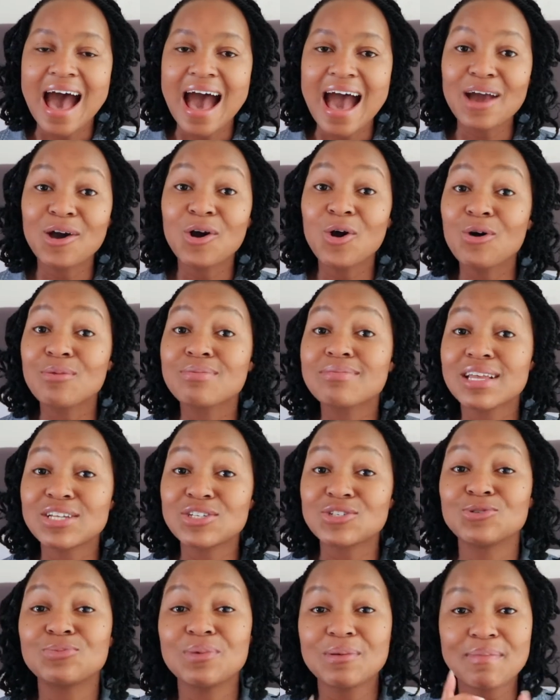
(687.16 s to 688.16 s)
I hope
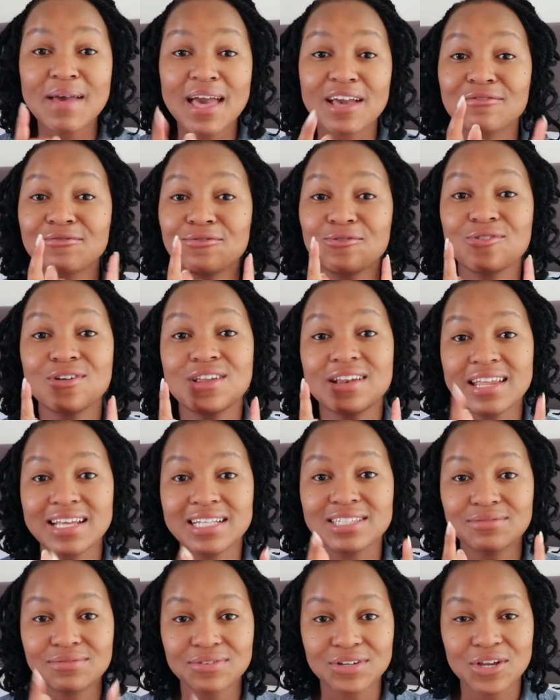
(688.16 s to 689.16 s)
that you'll be back for the
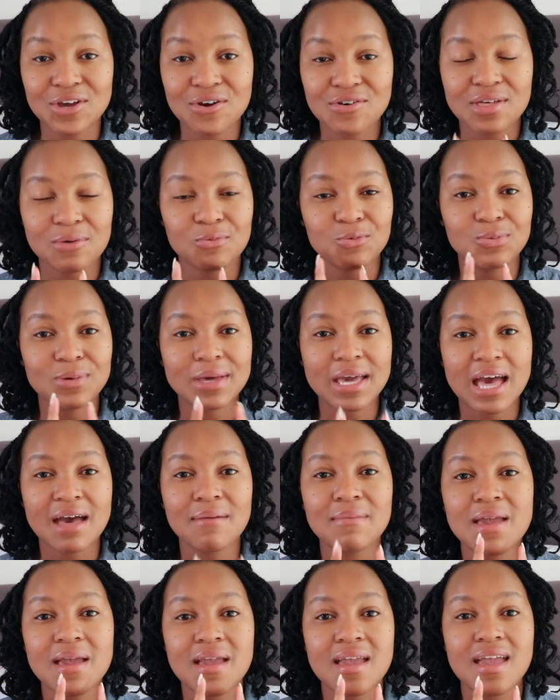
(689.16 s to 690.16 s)
next video that will be
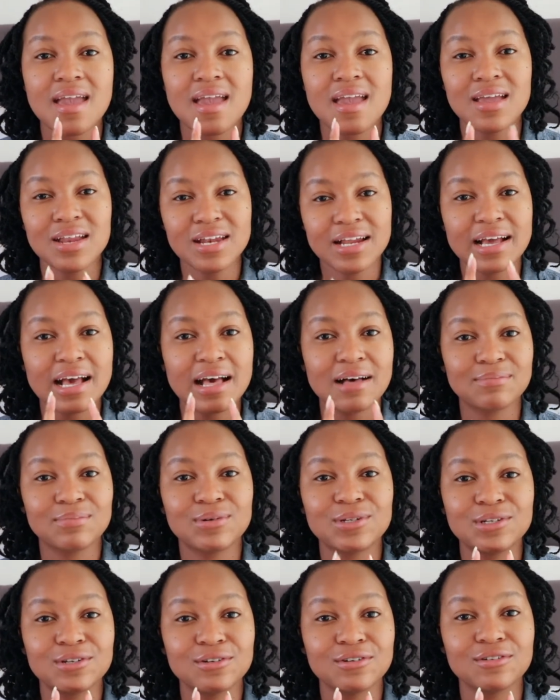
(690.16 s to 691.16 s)
coming in a
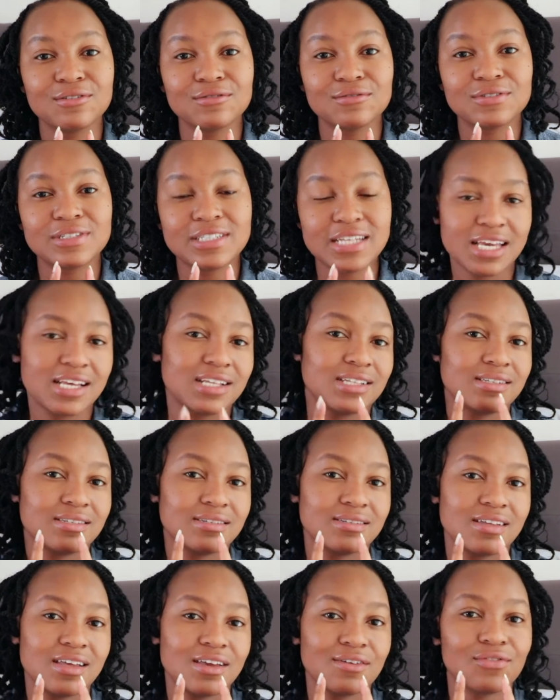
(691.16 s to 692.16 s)
couple of
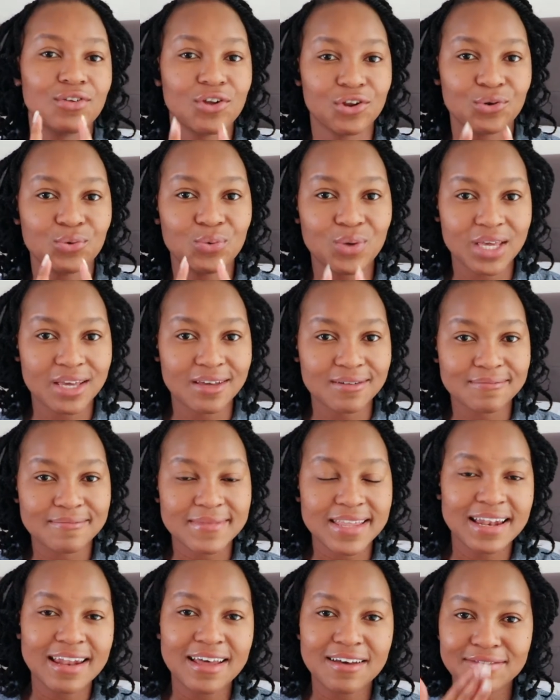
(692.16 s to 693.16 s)
days, if not a week.
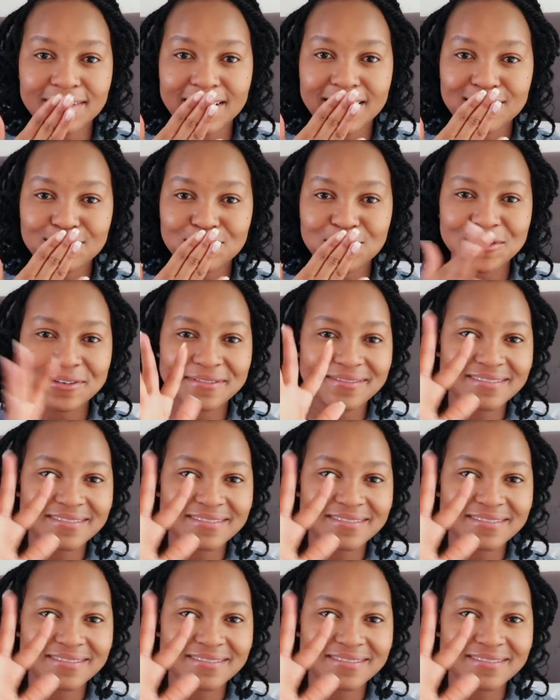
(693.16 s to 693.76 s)
Love, Elle.